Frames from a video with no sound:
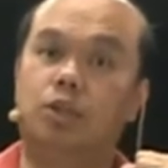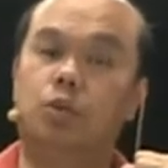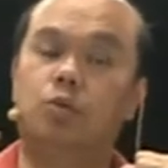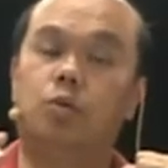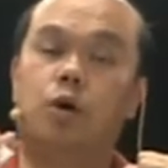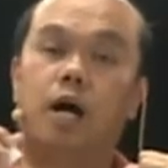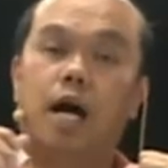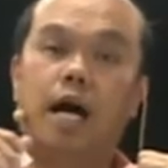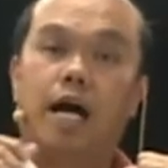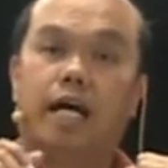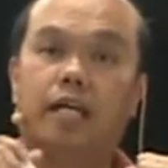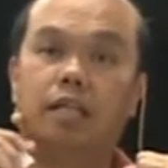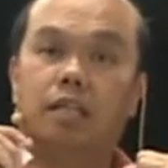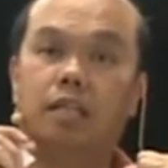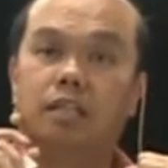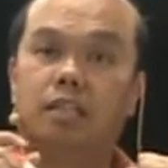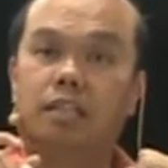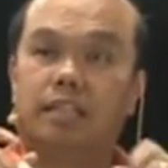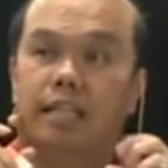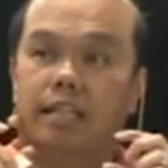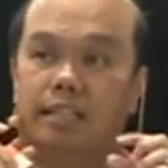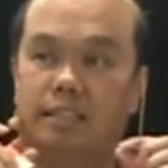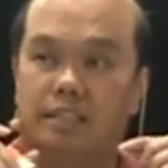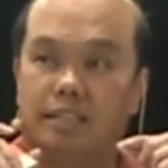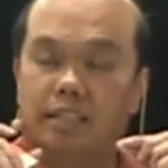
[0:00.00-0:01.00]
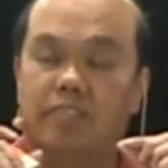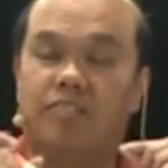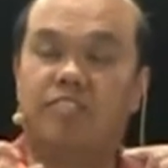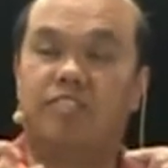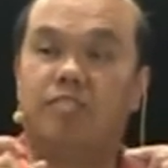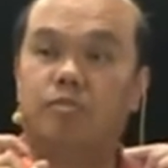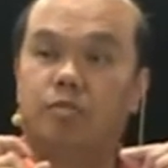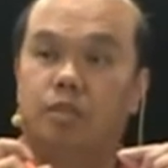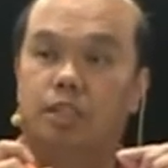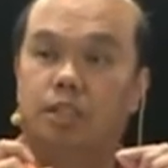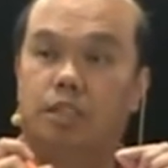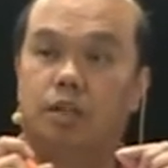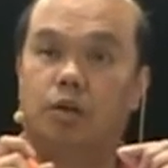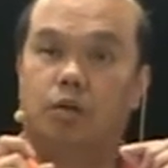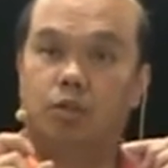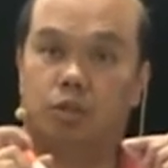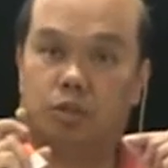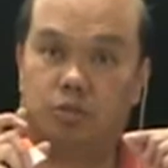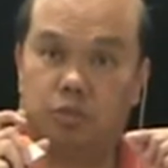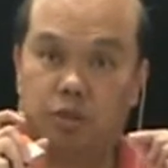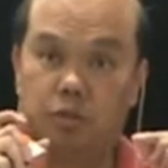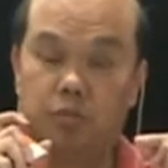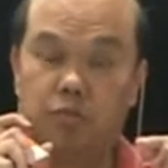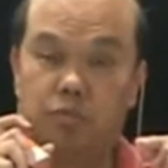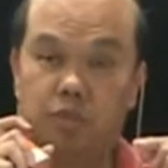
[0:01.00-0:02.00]
You are going to get different
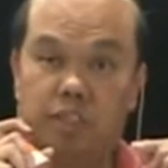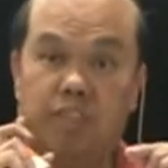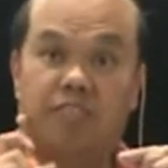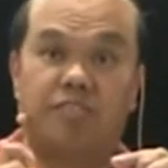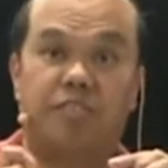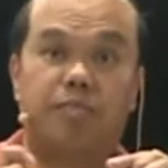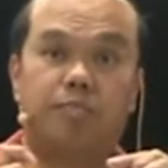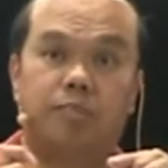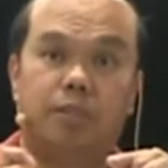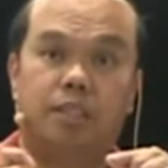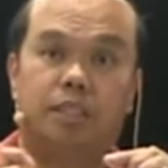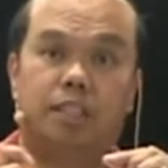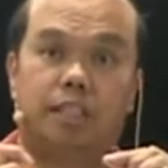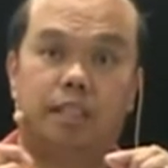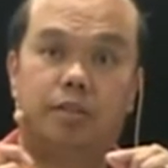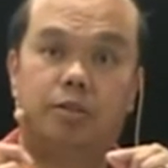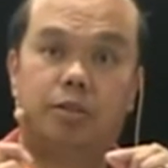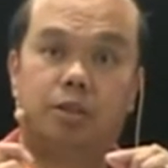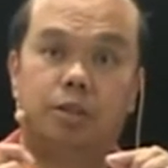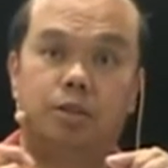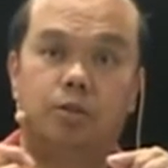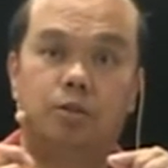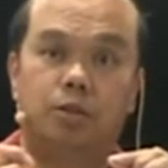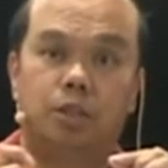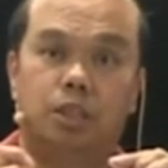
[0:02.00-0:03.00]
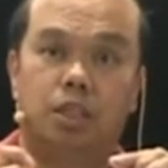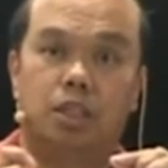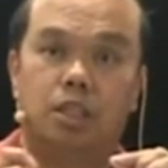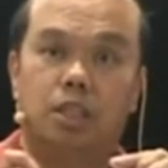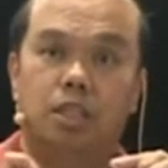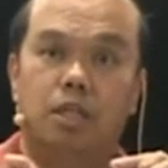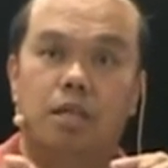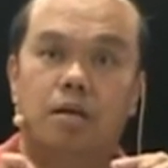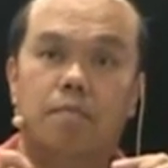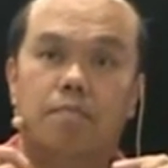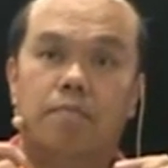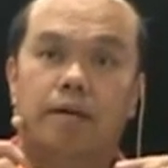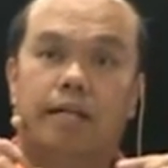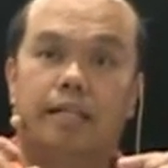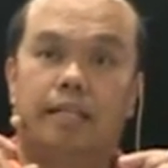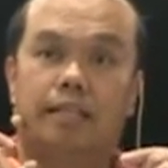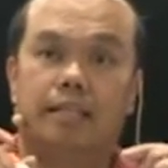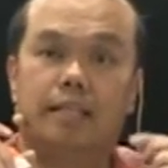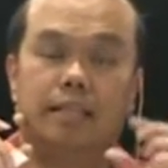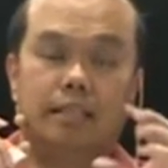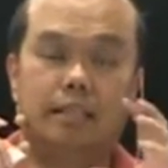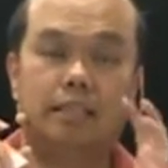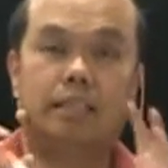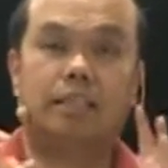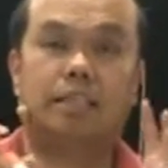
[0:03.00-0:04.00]
results from different materials, but
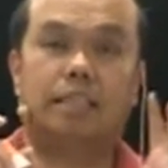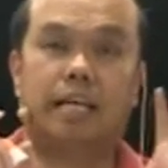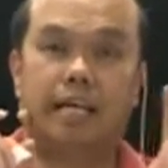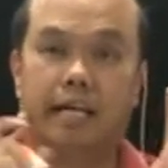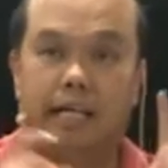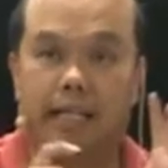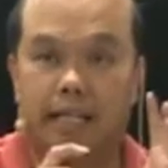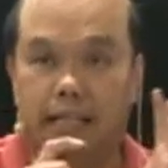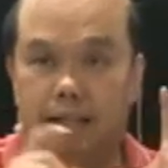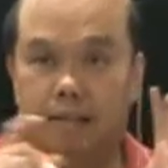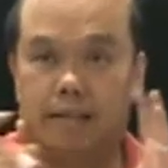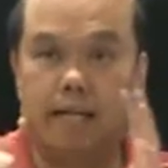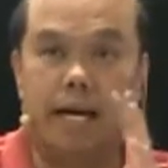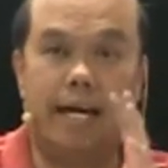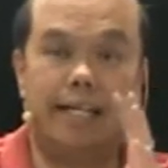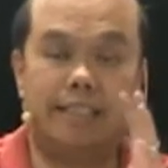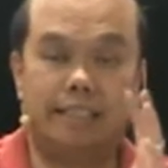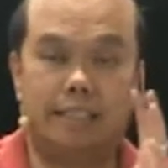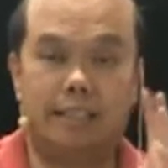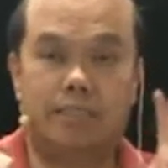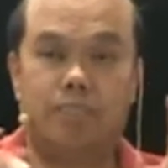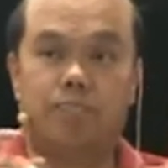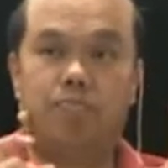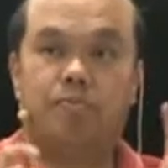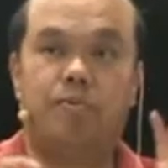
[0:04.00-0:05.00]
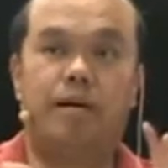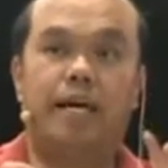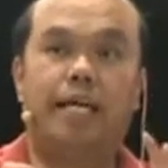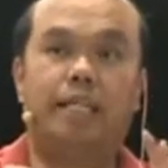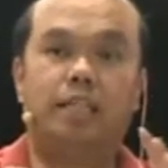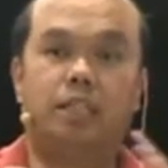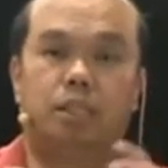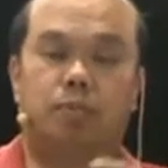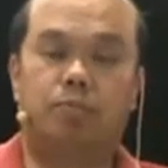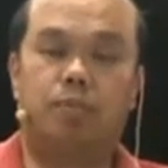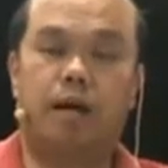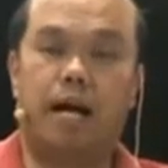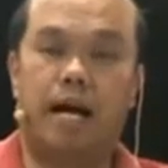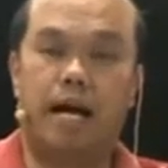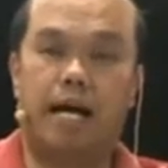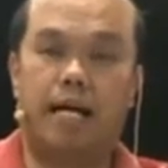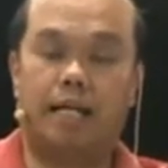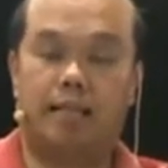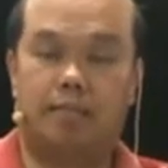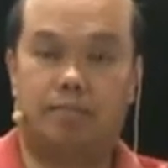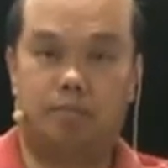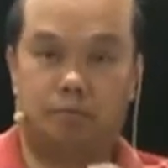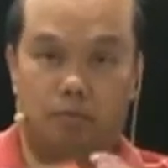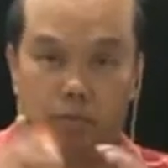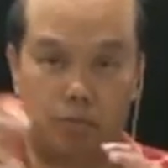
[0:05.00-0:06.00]
let's just say as a benchmark,
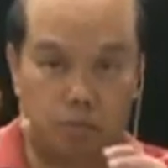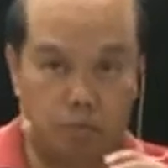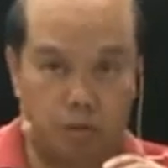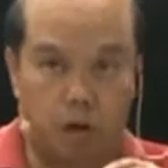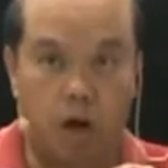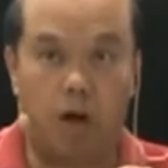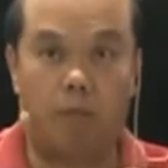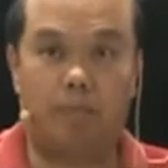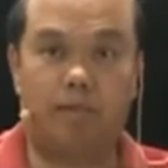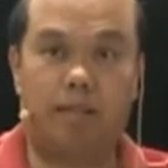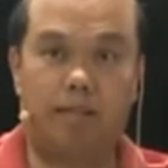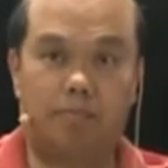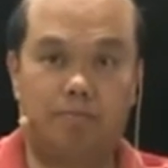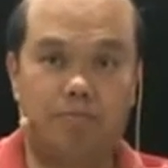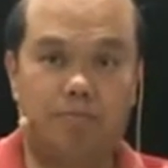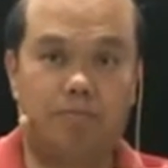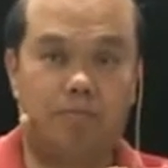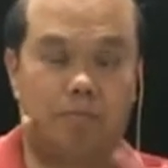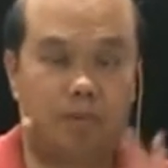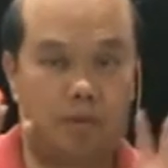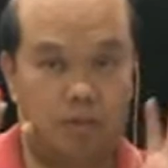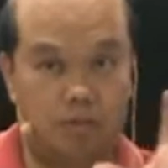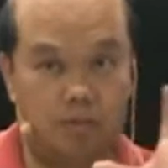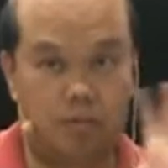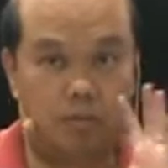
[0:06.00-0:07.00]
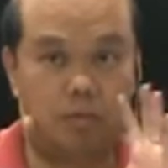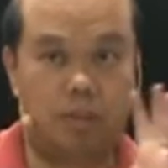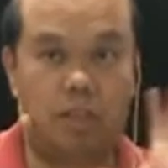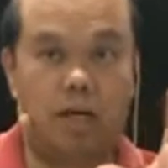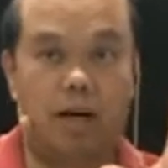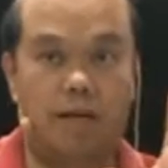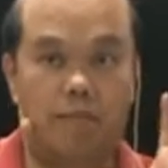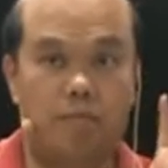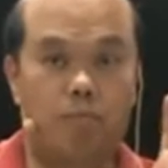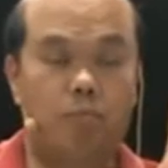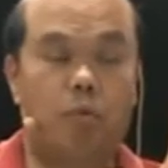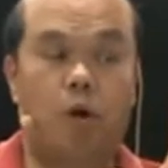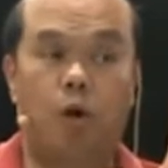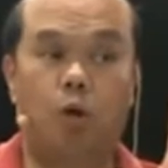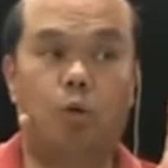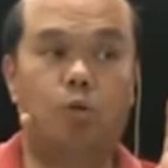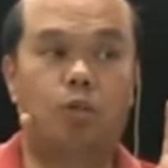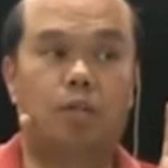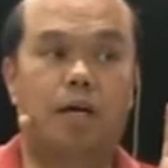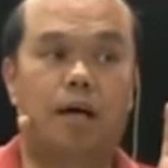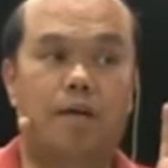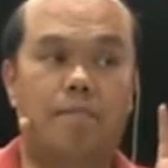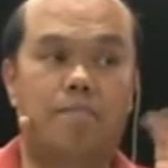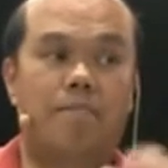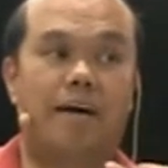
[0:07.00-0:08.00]
hobby model
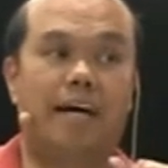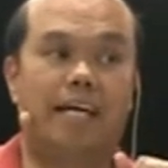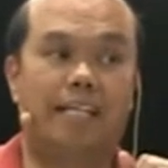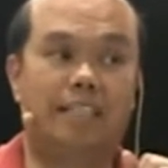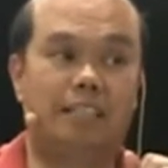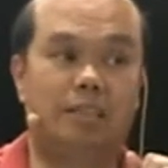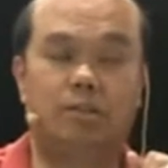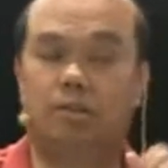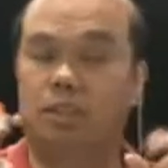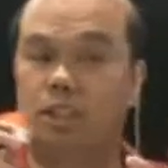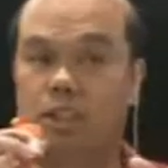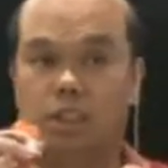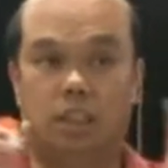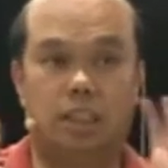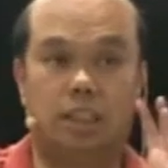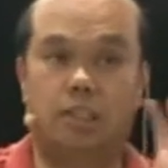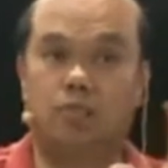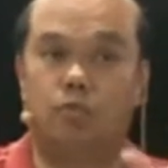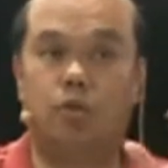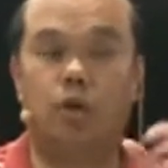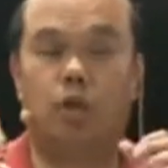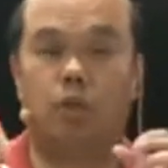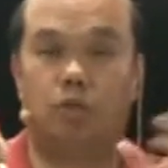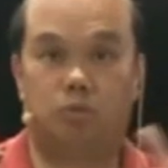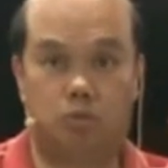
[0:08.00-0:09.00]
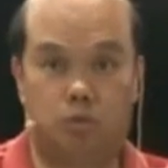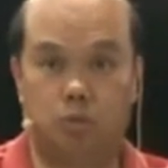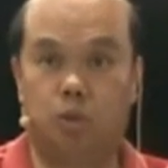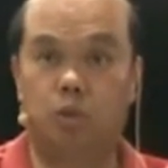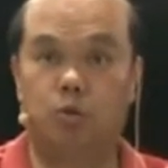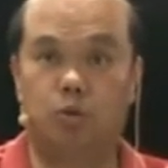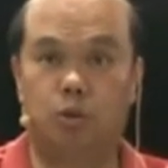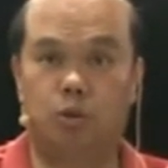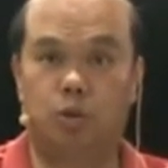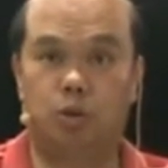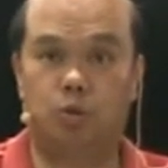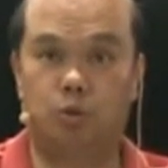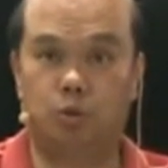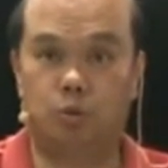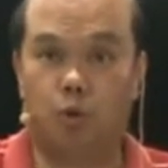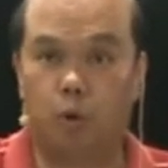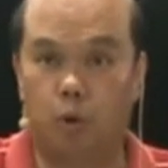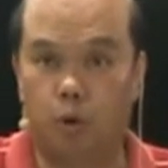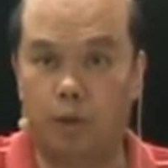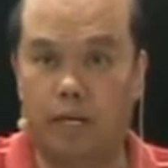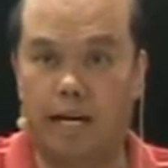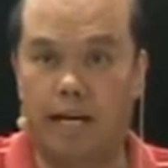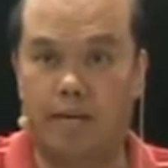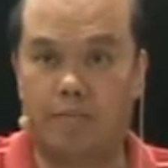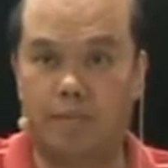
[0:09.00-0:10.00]
type paints, which is what you would do
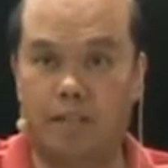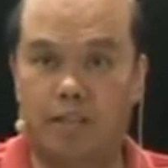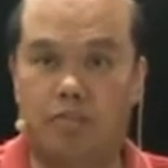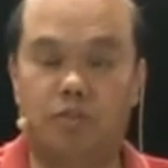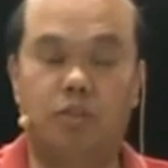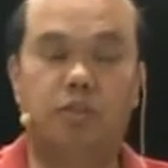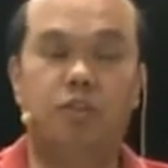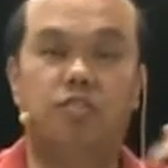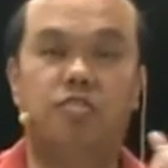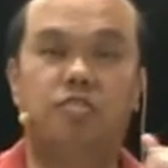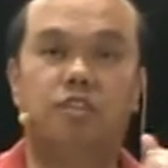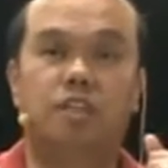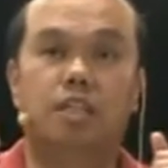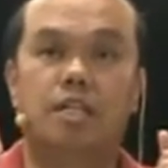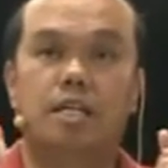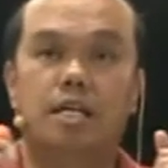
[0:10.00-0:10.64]
wargamming with.